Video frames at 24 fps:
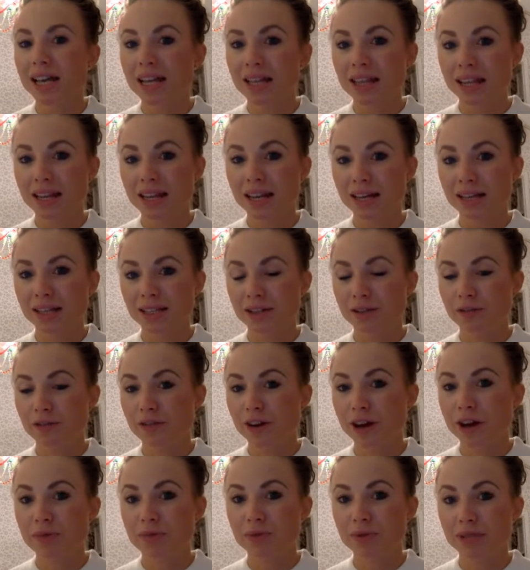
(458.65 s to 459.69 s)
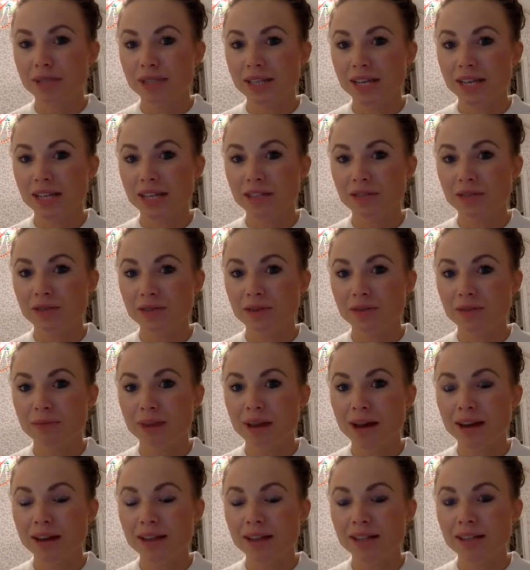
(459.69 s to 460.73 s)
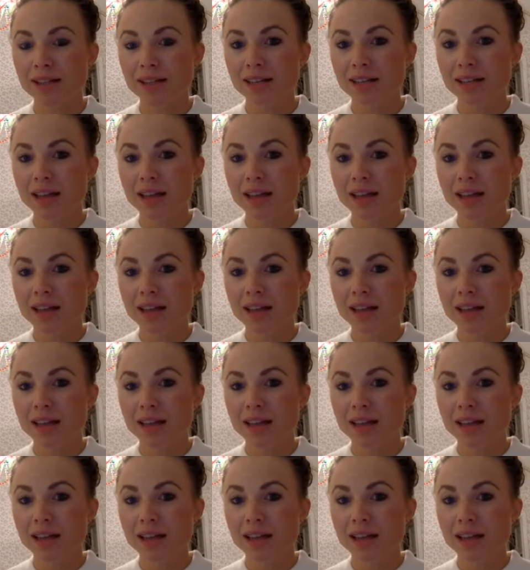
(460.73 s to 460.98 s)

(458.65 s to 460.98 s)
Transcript: the 95% of your mind.